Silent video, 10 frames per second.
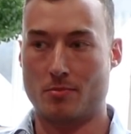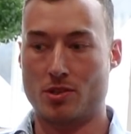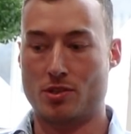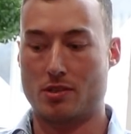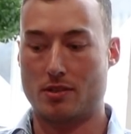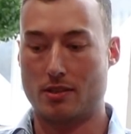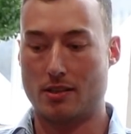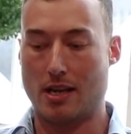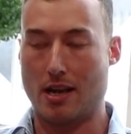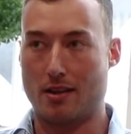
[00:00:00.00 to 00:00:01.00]
Because
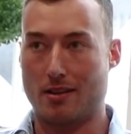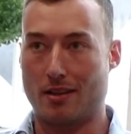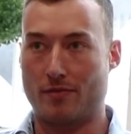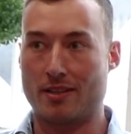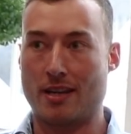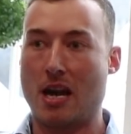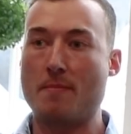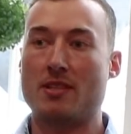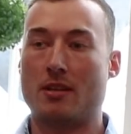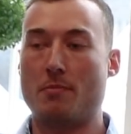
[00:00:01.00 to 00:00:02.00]
I think
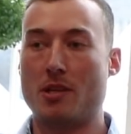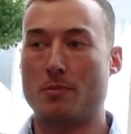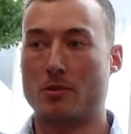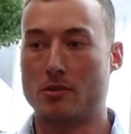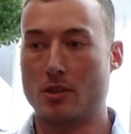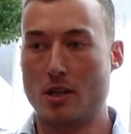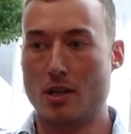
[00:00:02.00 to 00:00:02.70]
90% of people,